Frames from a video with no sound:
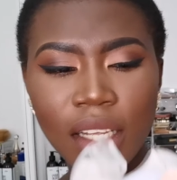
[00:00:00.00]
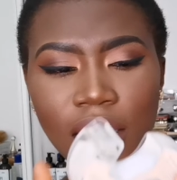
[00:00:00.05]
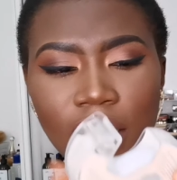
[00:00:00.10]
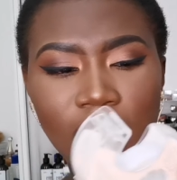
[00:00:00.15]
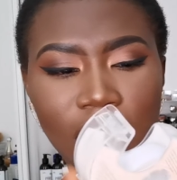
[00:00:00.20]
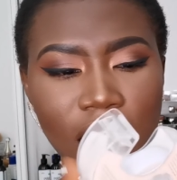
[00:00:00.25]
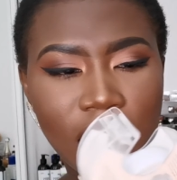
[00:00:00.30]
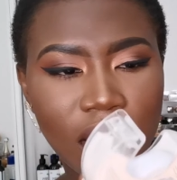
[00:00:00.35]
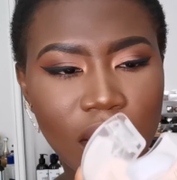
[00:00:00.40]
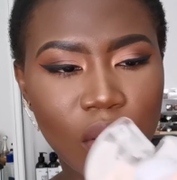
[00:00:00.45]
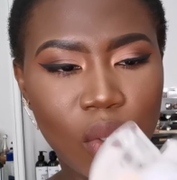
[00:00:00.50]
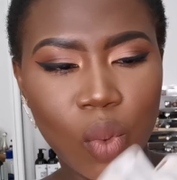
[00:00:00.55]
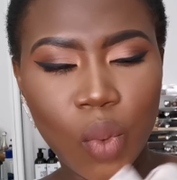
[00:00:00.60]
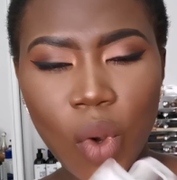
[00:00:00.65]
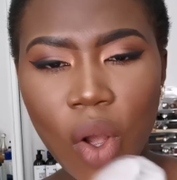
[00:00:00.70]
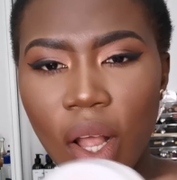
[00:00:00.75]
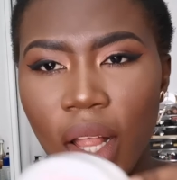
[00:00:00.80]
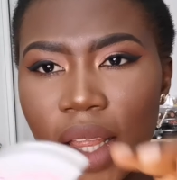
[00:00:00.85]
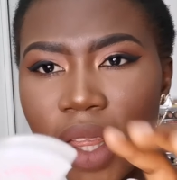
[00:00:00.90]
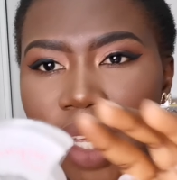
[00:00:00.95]
So this is
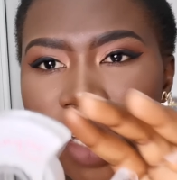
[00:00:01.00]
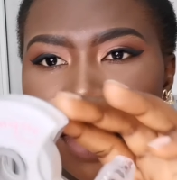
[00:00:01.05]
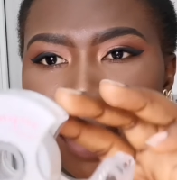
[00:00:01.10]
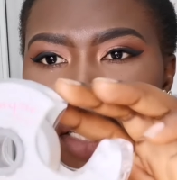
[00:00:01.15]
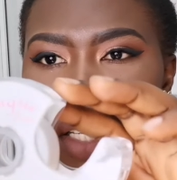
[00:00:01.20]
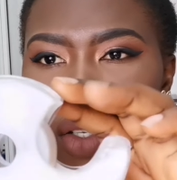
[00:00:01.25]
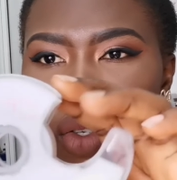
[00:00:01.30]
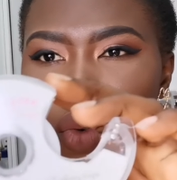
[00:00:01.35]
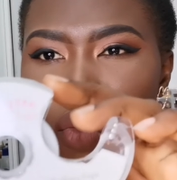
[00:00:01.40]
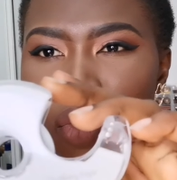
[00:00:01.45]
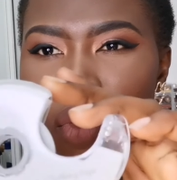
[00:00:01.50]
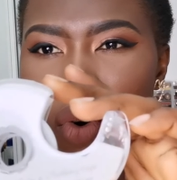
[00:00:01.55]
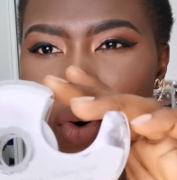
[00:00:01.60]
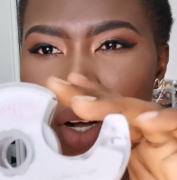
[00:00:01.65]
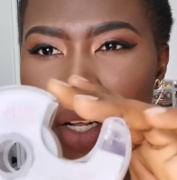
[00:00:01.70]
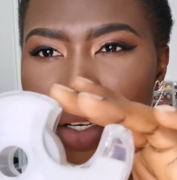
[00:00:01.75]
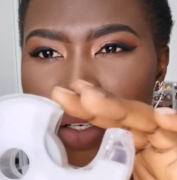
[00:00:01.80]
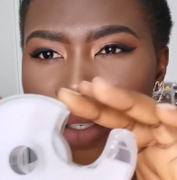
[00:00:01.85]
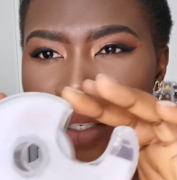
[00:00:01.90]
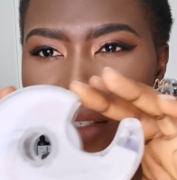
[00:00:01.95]
what this is
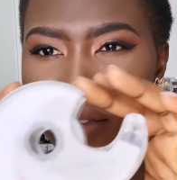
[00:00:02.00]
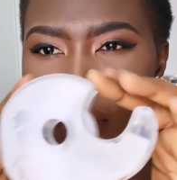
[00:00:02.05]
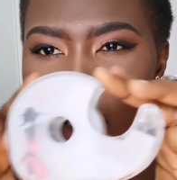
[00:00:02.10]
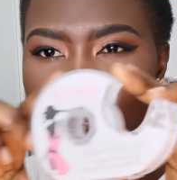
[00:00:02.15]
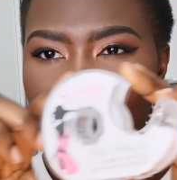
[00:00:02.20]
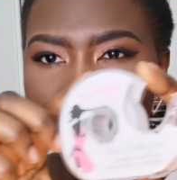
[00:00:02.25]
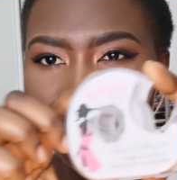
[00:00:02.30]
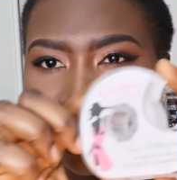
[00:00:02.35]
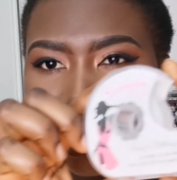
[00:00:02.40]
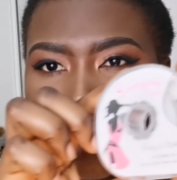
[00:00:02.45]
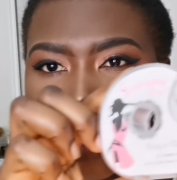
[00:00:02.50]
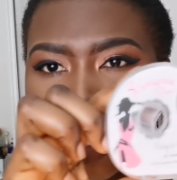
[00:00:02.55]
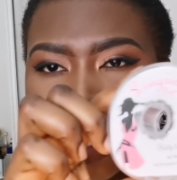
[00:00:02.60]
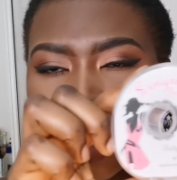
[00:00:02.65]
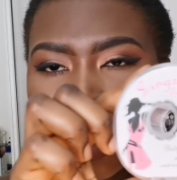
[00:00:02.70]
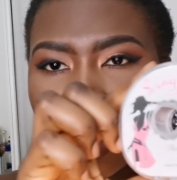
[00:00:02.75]
for. I don't know if I can.